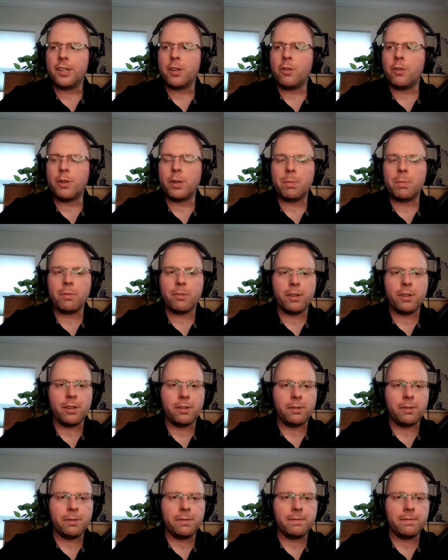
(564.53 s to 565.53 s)
going
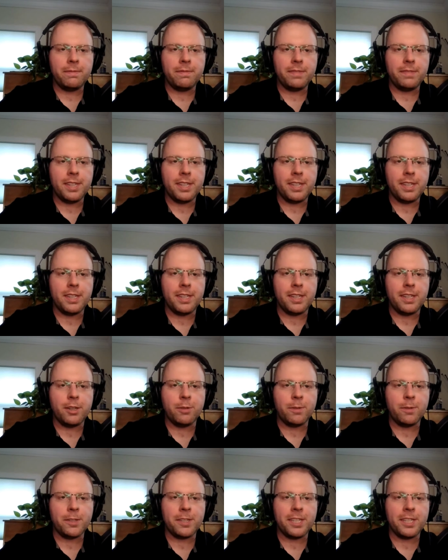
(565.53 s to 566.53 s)
pro?
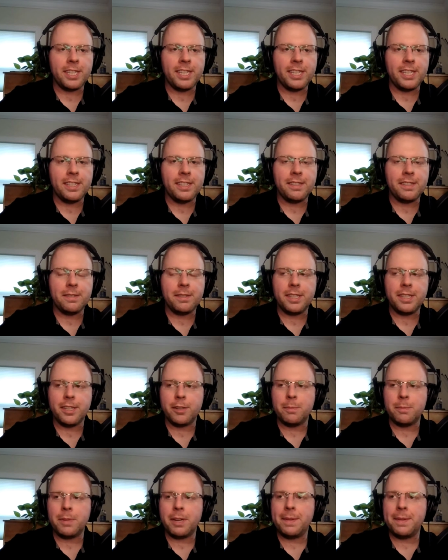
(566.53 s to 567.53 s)
Overseas,
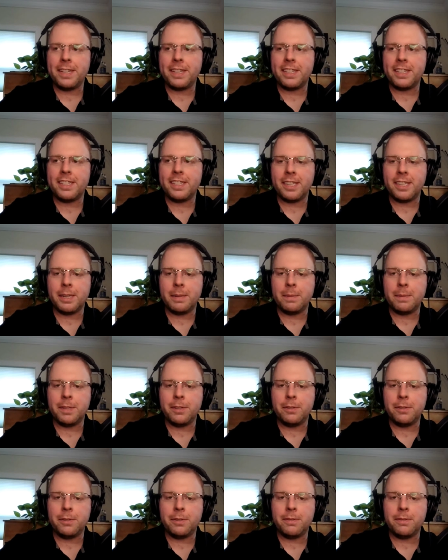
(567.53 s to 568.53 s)
maybe at the time
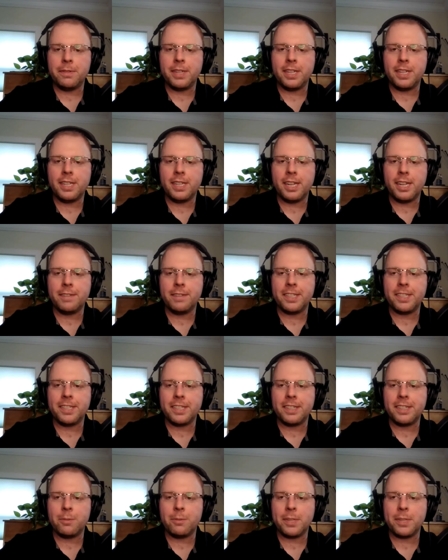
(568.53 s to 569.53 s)
you
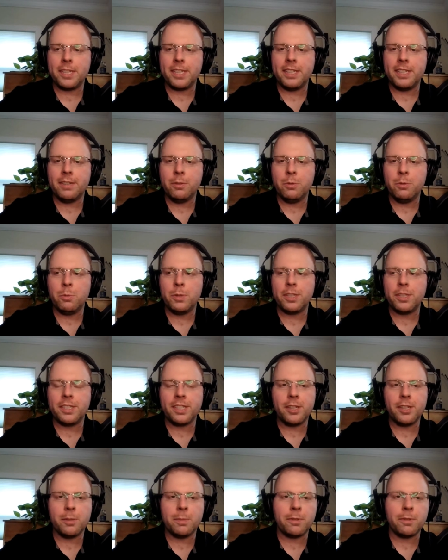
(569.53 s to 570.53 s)
obviously everybody who wants
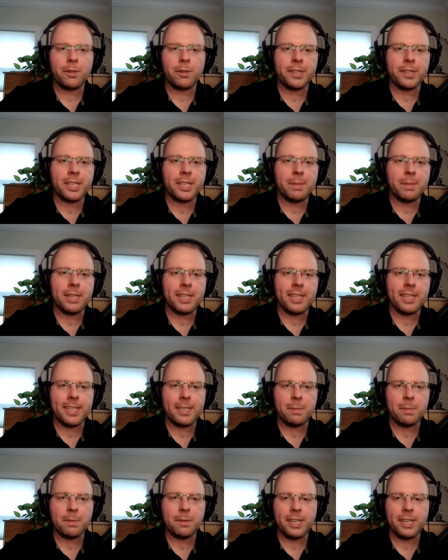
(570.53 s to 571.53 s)
to go pro has NBA
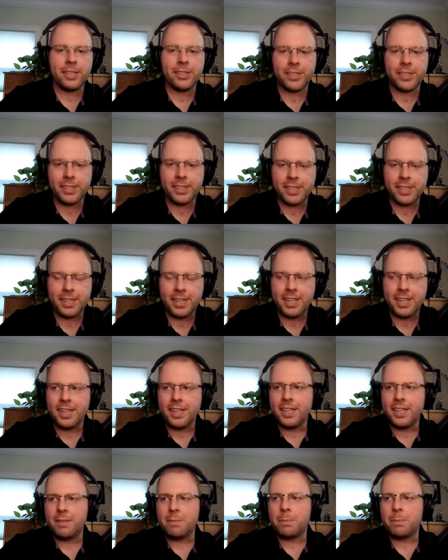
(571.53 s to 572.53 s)
aspirations,
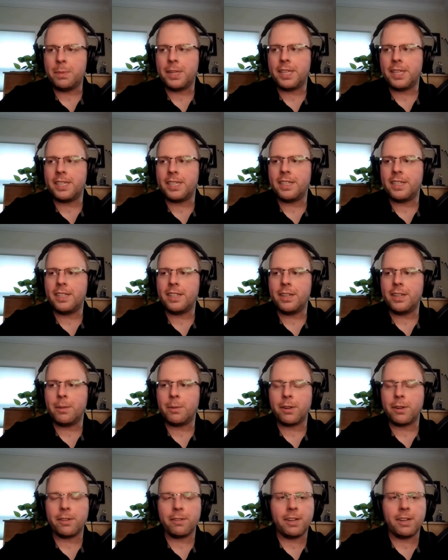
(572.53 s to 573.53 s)
but
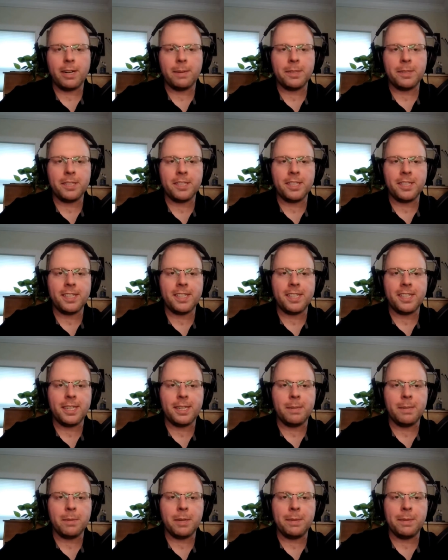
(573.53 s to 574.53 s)
there were other options at the
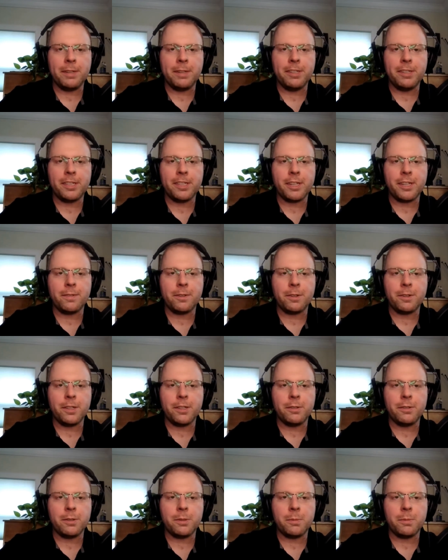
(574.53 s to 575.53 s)
time. Maybe you discovered
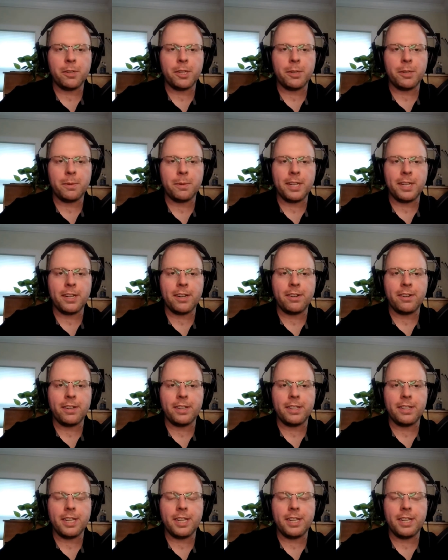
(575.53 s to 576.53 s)
those while you were there
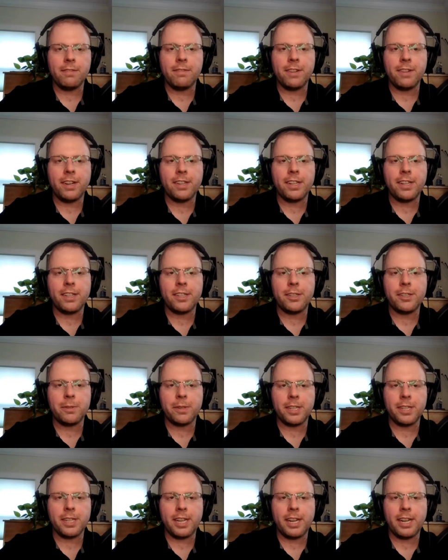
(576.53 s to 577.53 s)
and found out that you
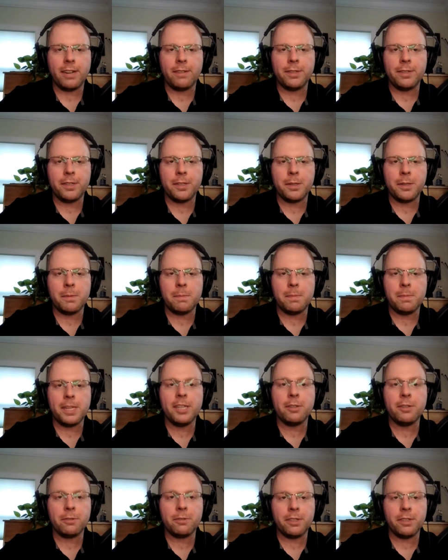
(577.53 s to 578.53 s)
were going to have some
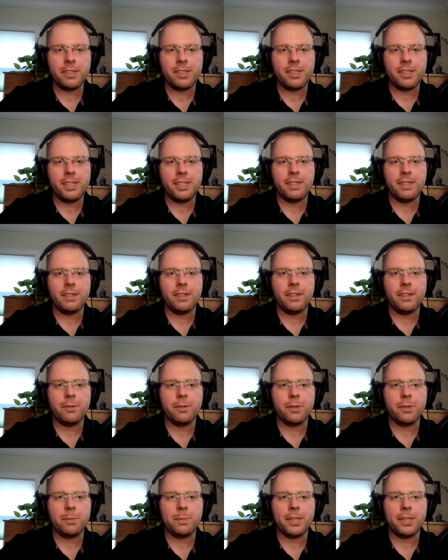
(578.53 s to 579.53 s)
interest in
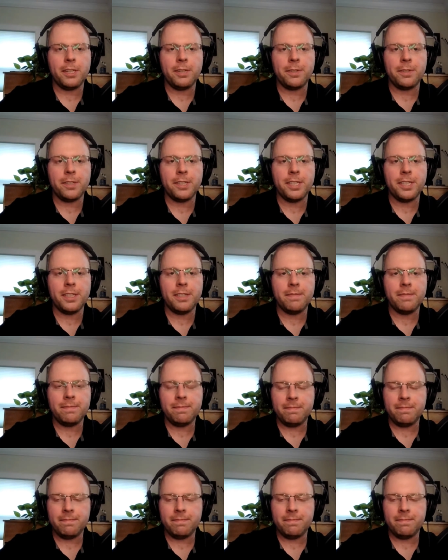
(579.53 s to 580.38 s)
those who played overseas.